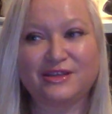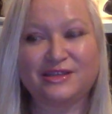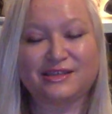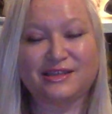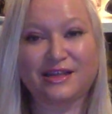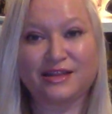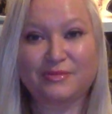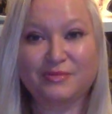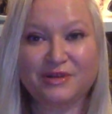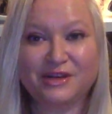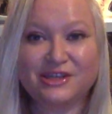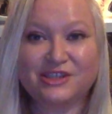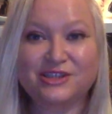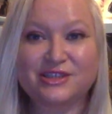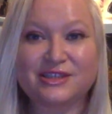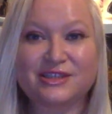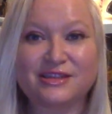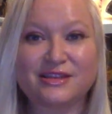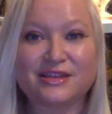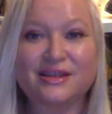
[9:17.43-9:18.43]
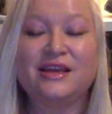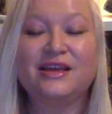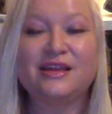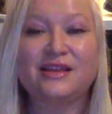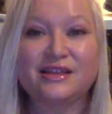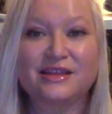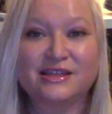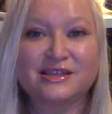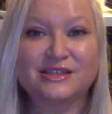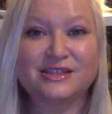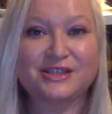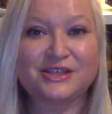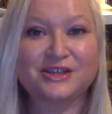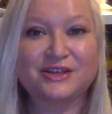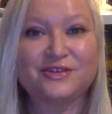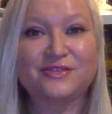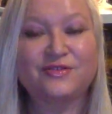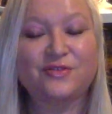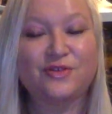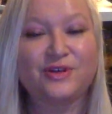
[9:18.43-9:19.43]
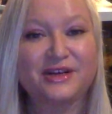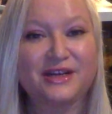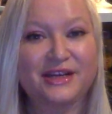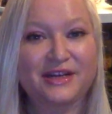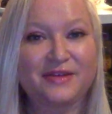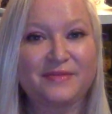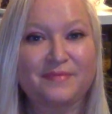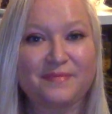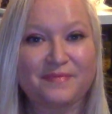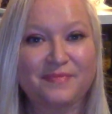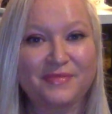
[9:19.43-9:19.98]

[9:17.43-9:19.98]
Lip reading: celebration this year for him.